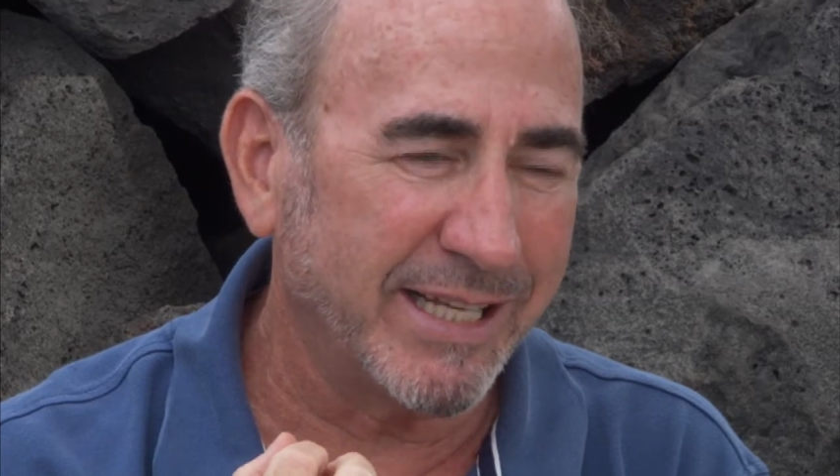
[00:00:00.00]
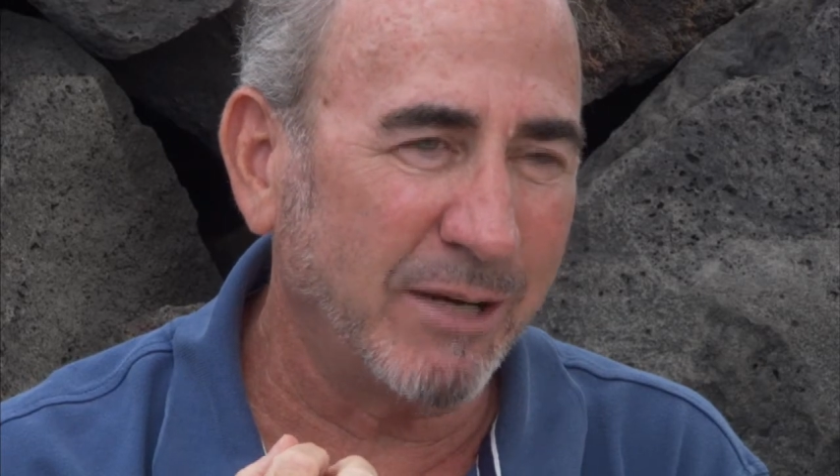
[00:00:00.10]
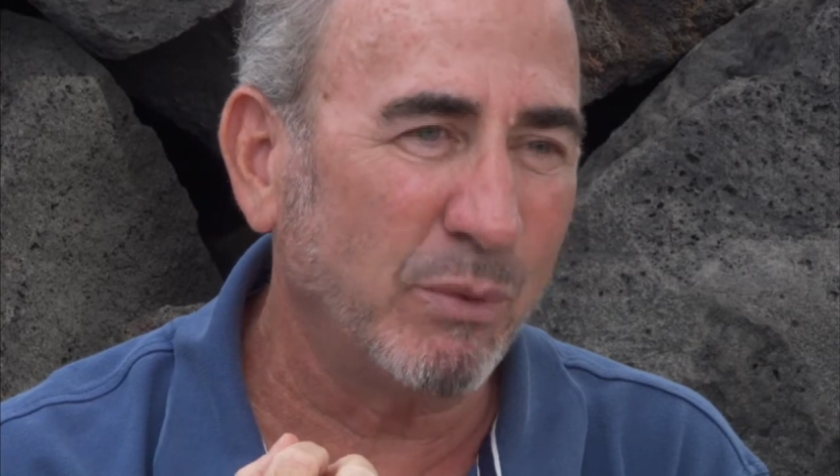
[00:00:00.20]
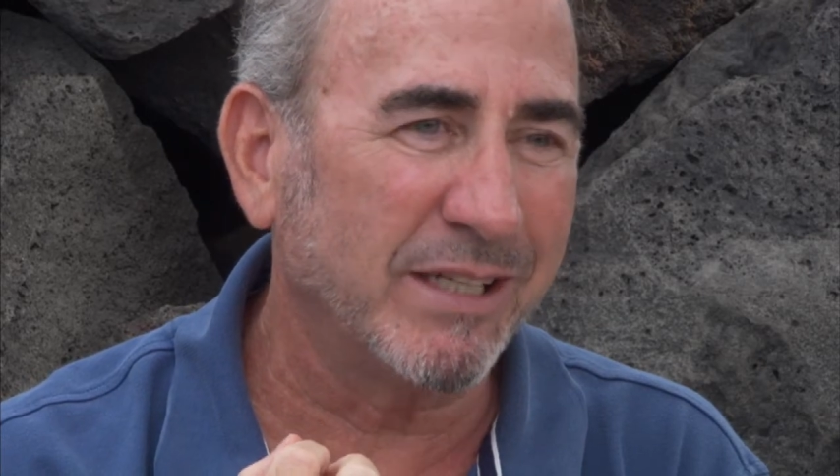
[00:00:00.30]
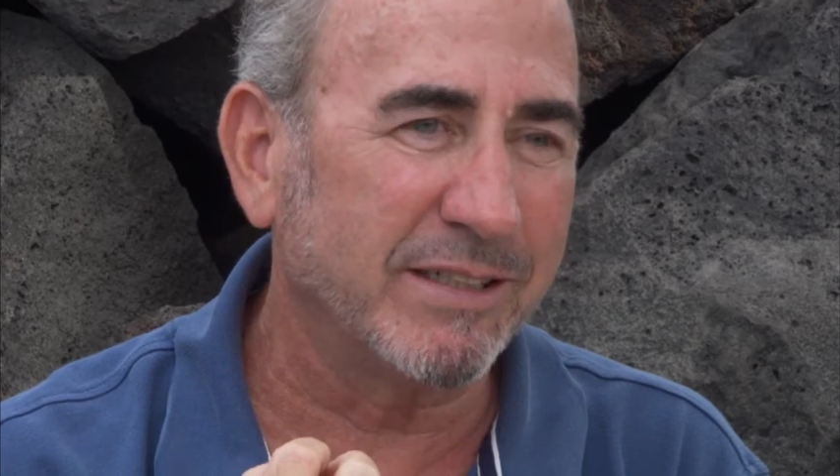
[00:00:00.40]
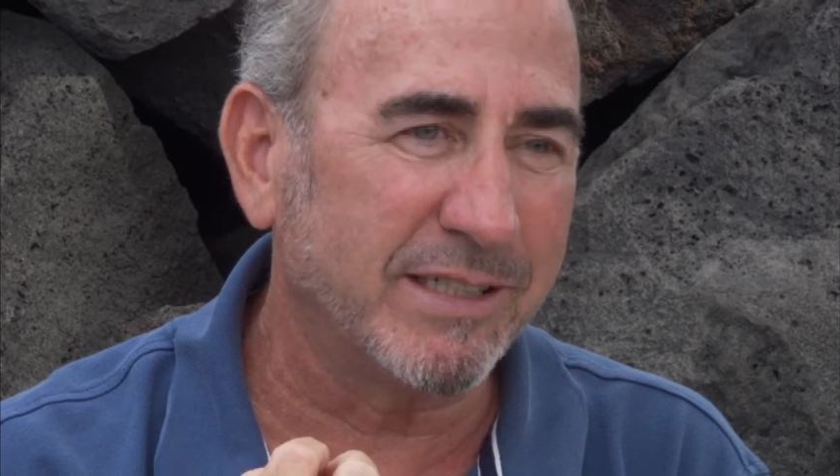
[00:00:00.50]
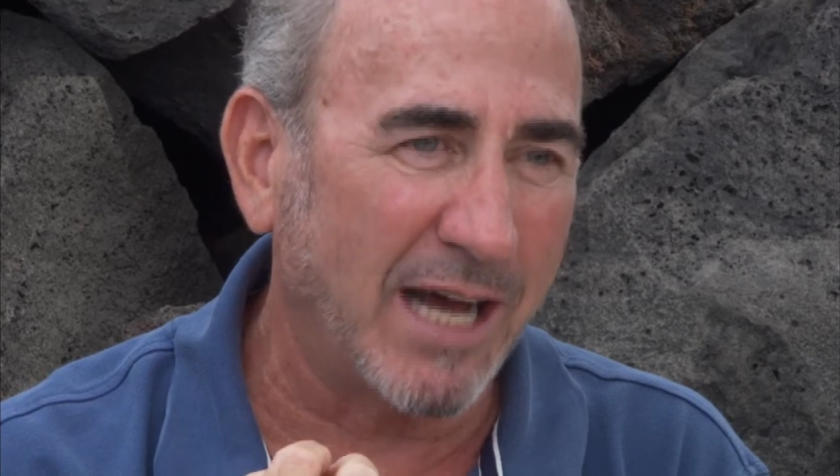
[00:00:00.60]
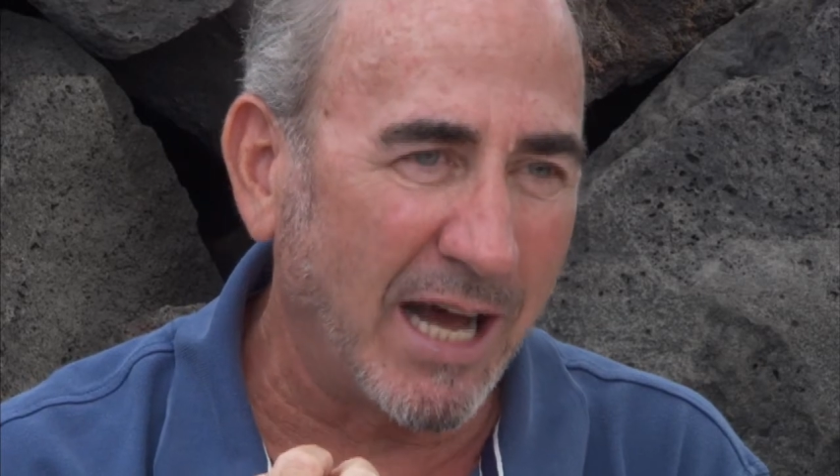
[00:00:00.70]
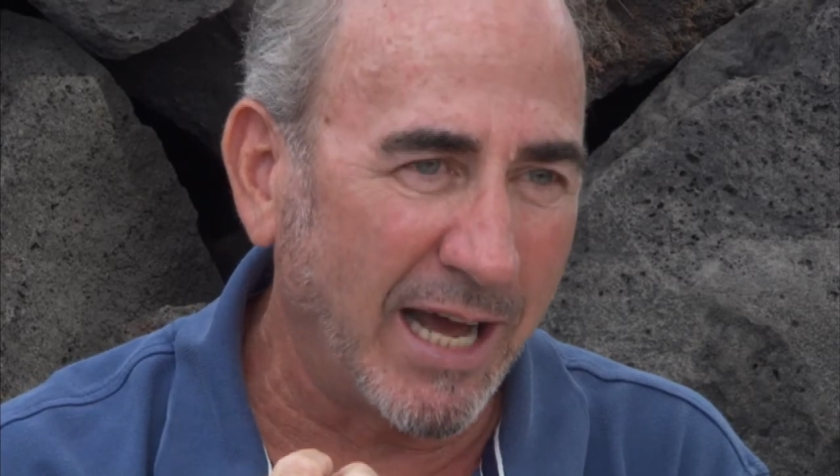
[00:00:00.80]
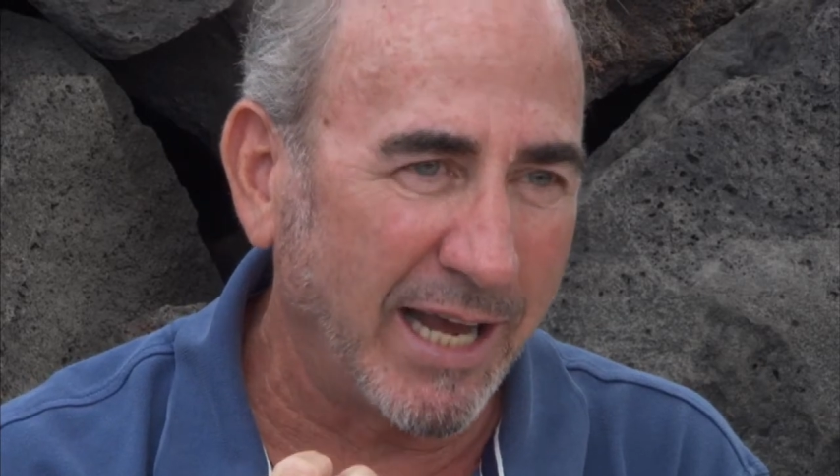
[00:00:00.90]
They will
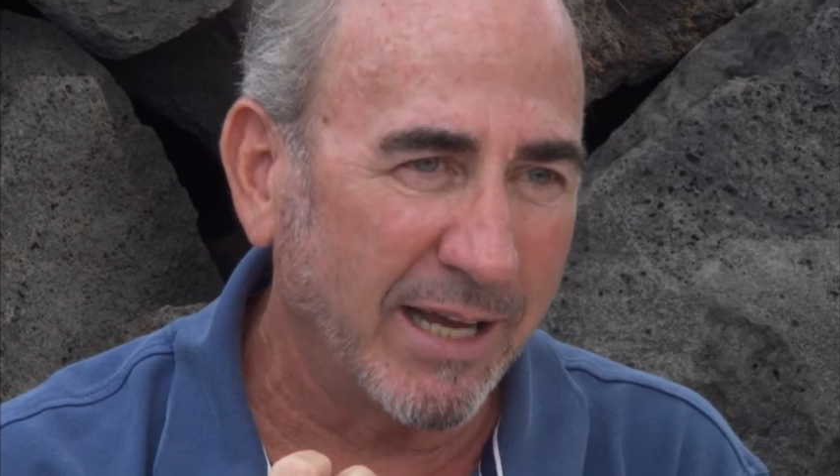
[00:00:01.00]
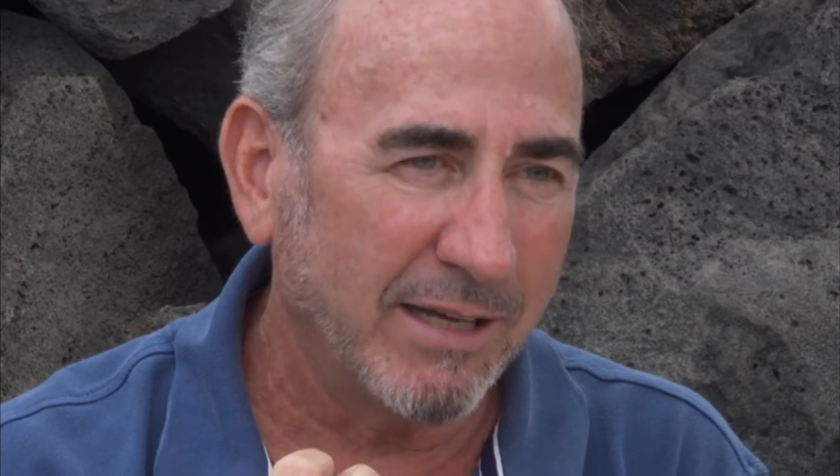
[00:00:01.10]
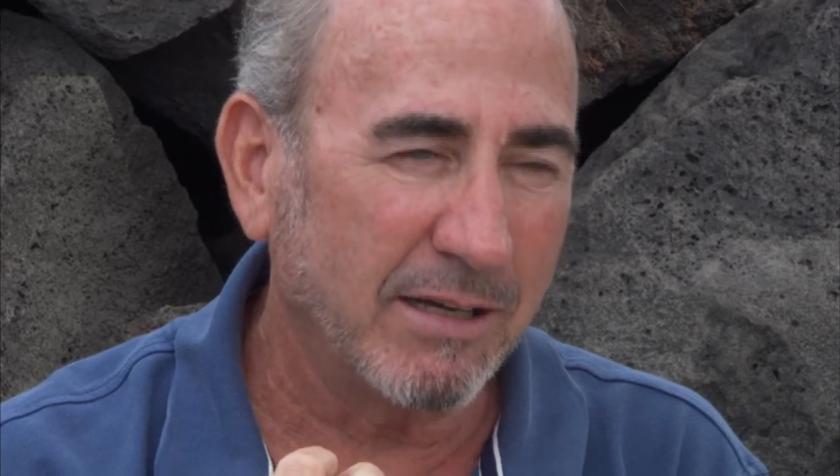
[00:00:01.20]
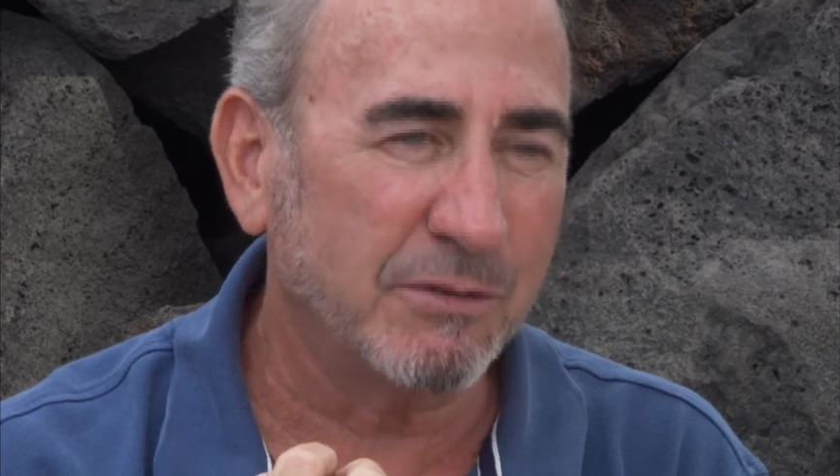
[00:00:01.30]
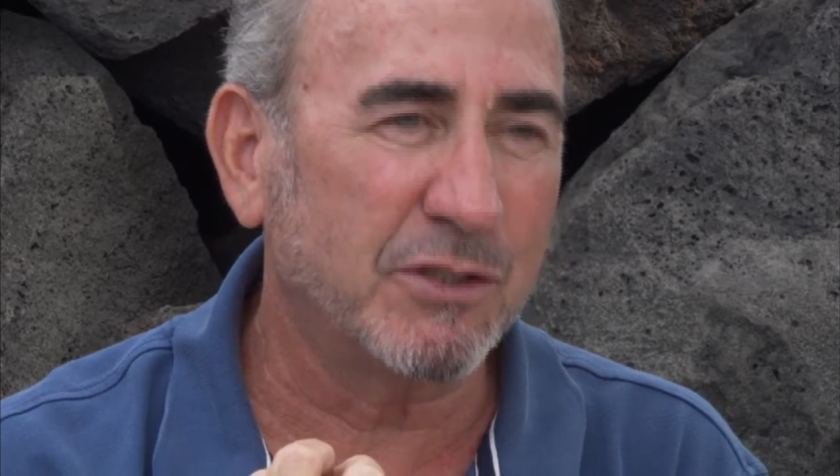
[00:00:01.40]
die of